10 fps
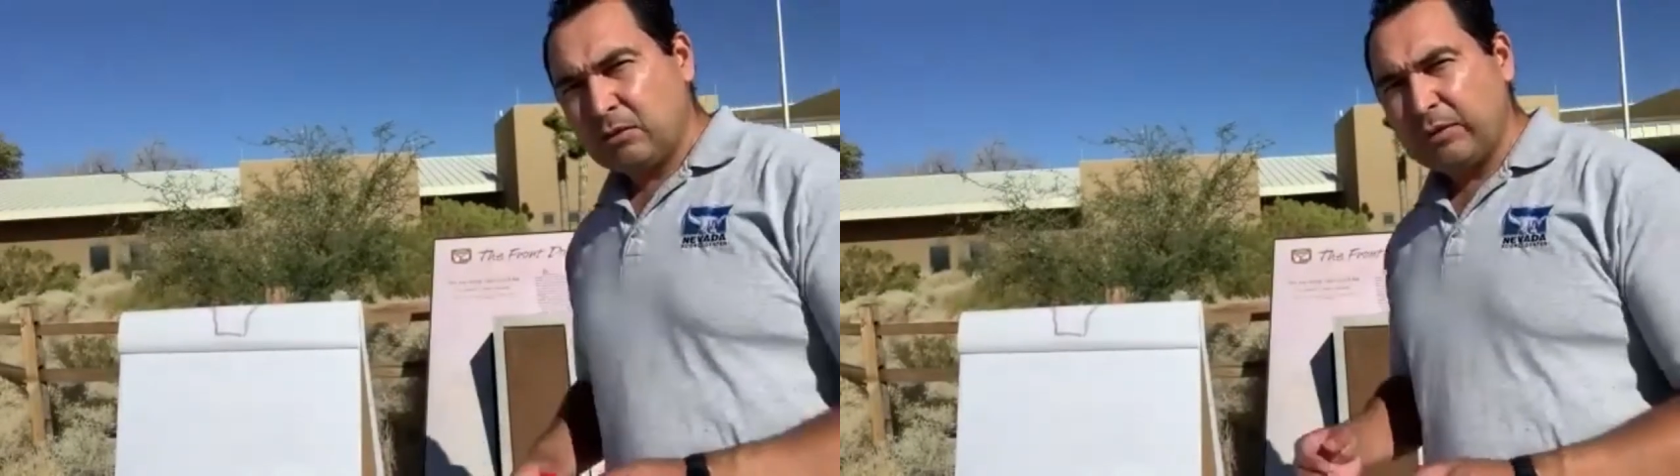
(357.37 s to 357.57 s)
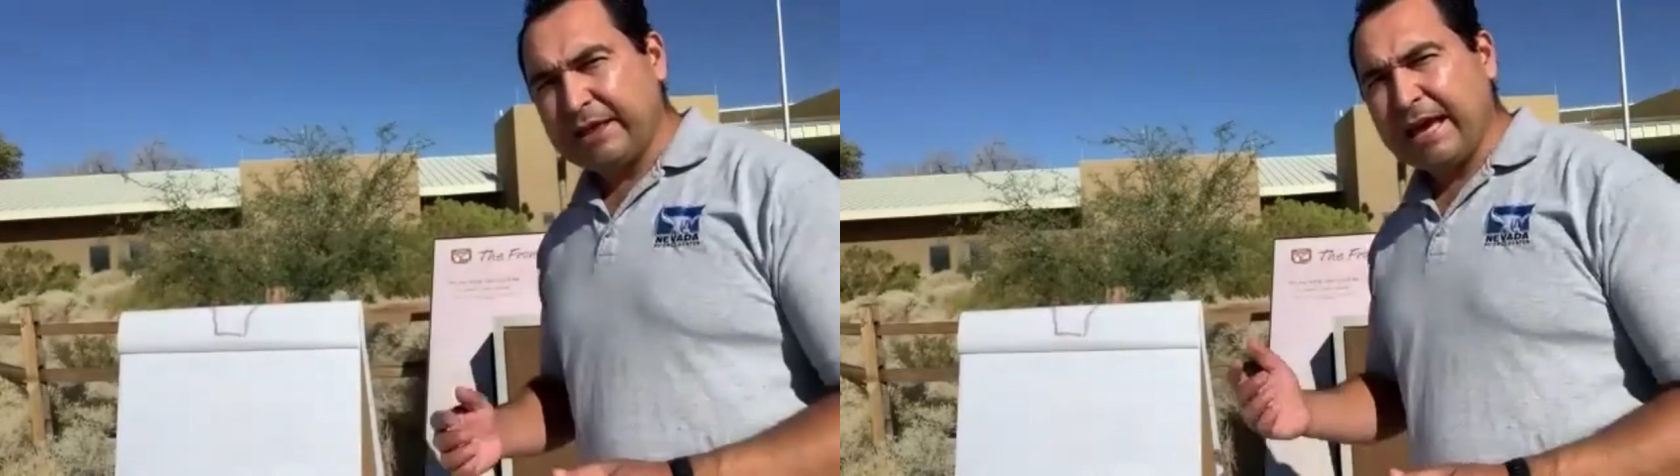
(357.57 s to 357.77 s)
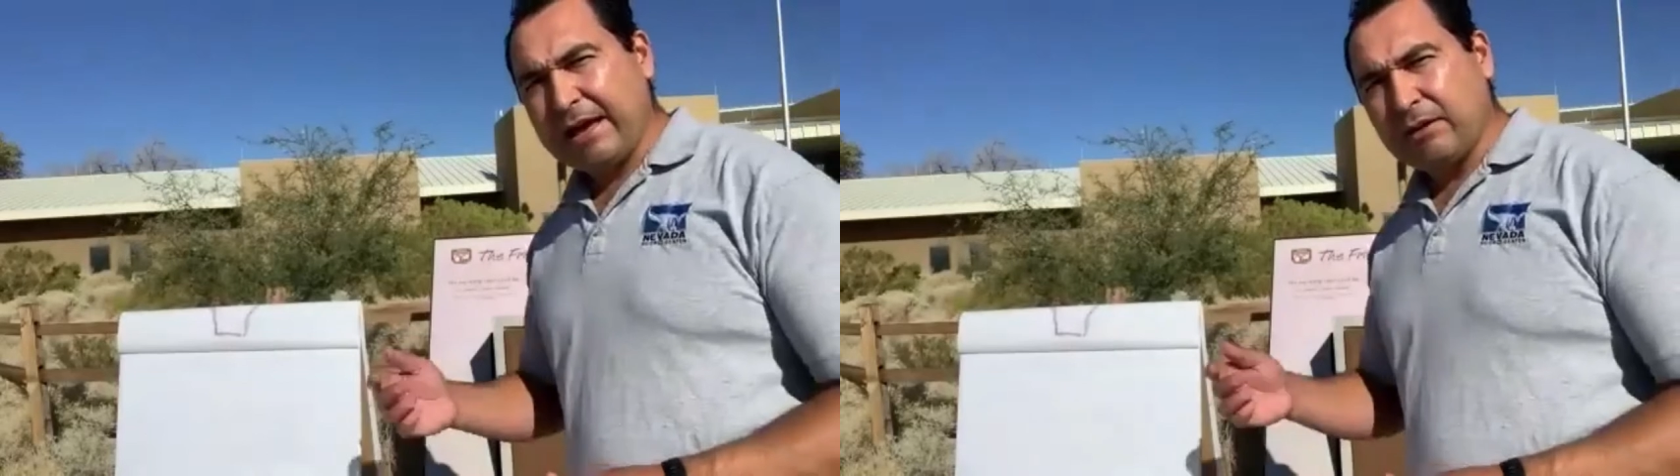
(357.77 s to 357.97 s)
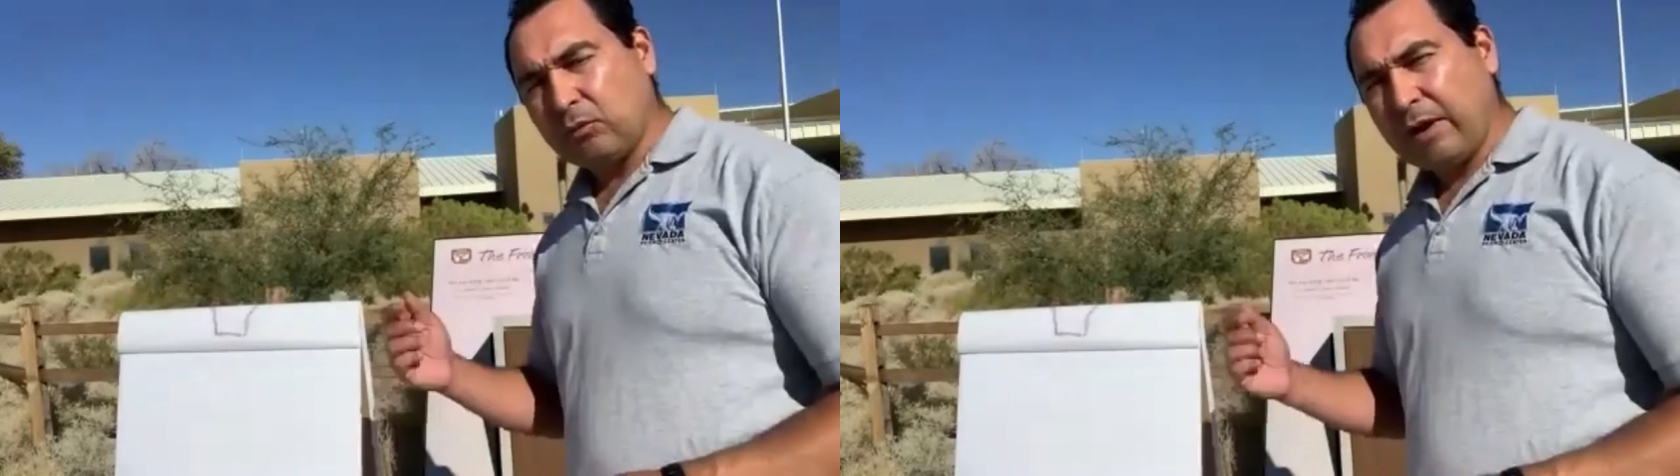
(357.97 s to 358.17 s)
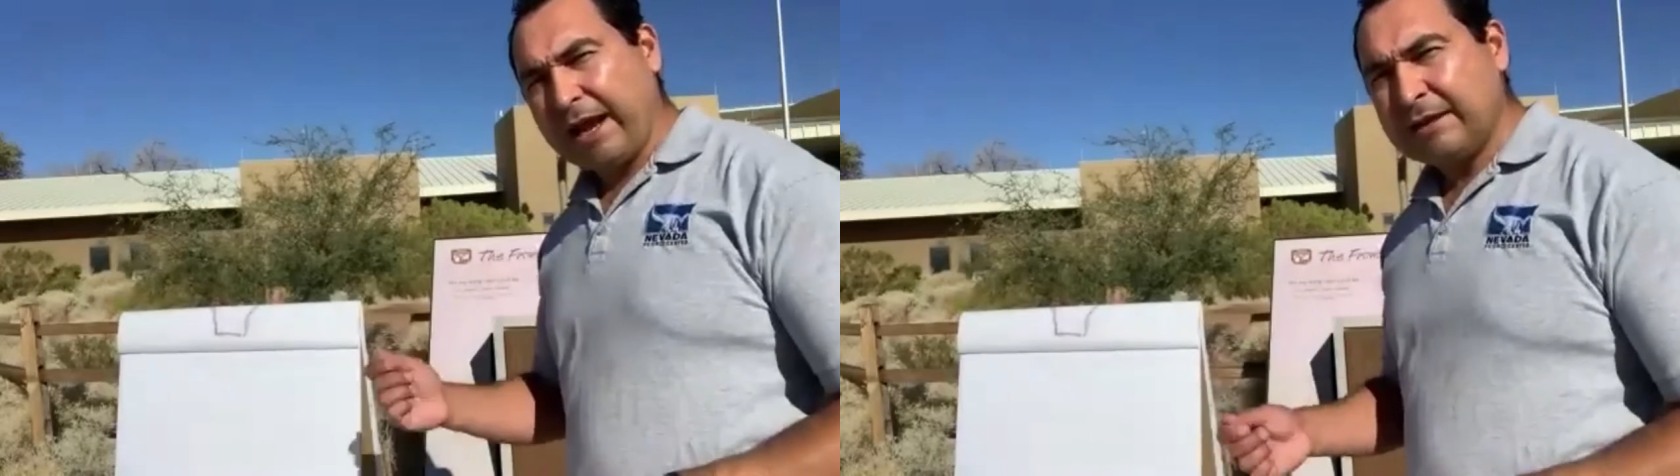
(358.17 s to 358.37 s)
we get
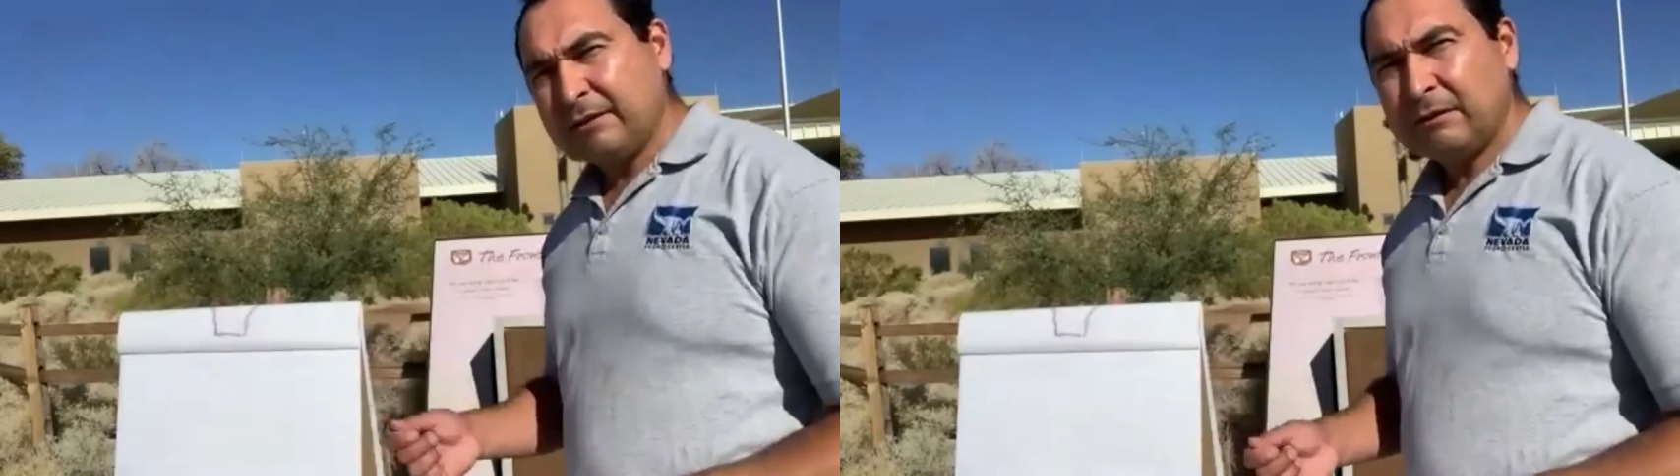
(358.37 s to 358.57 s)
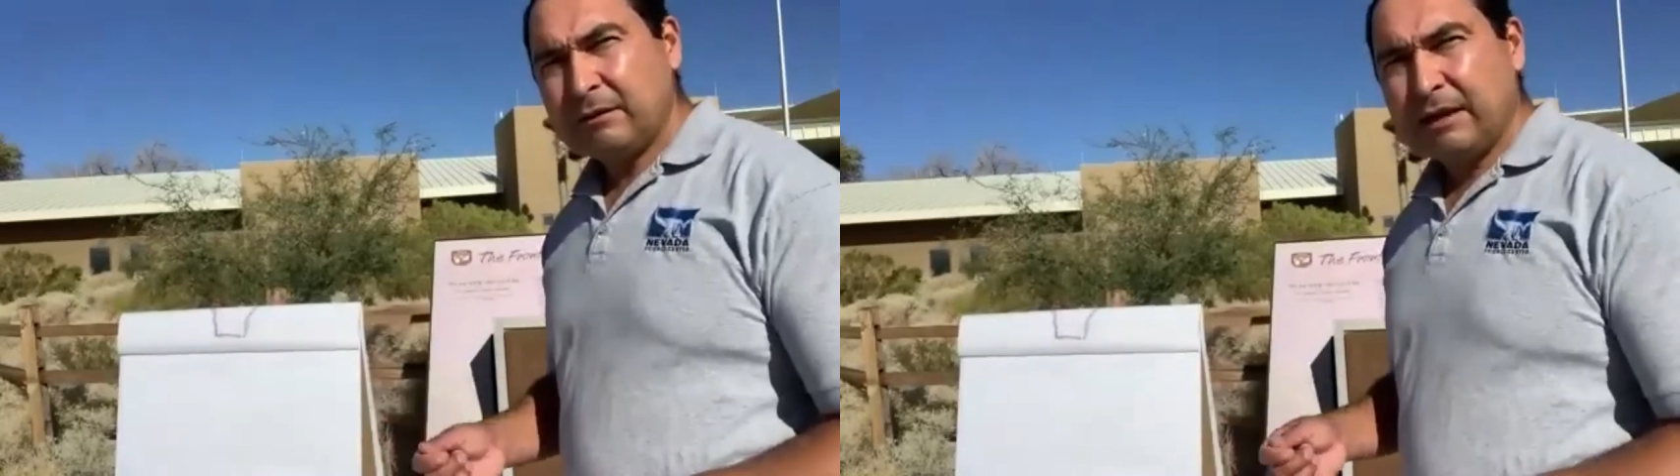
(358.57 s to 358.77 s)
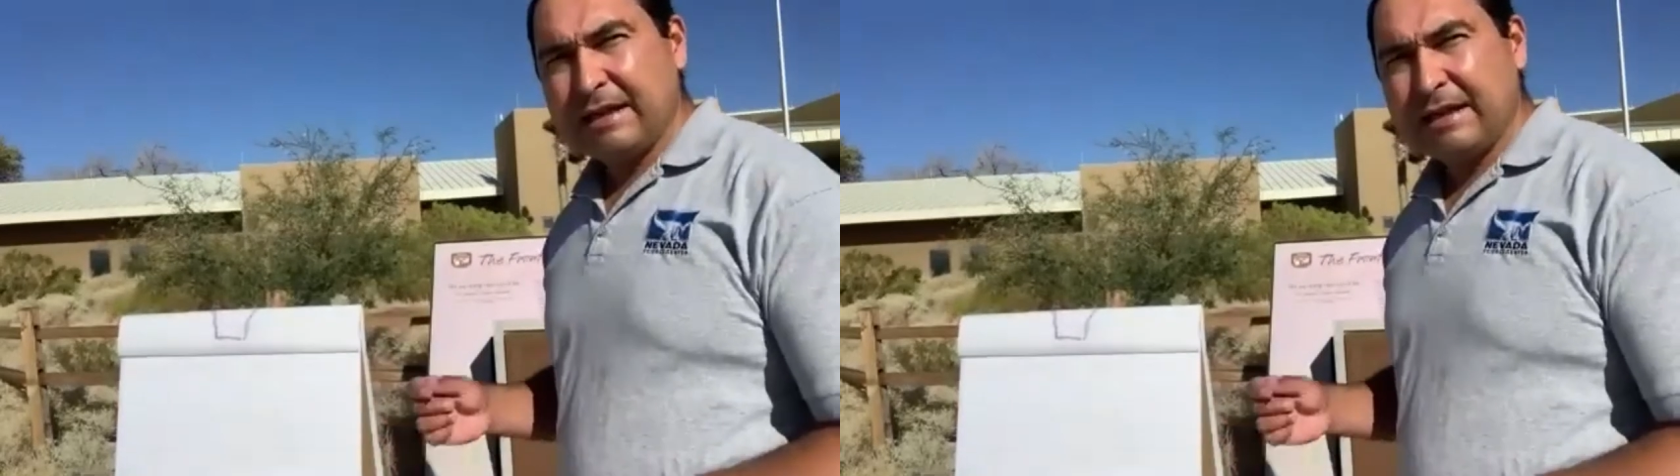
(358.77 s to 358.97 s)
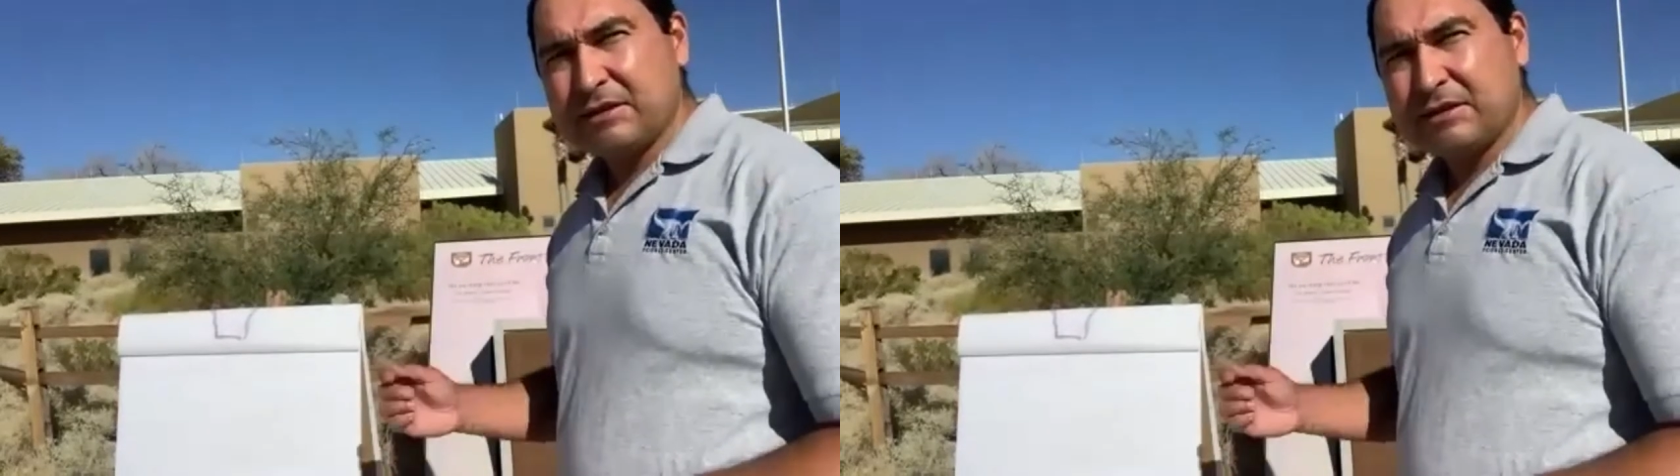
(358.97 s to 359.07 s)
rain and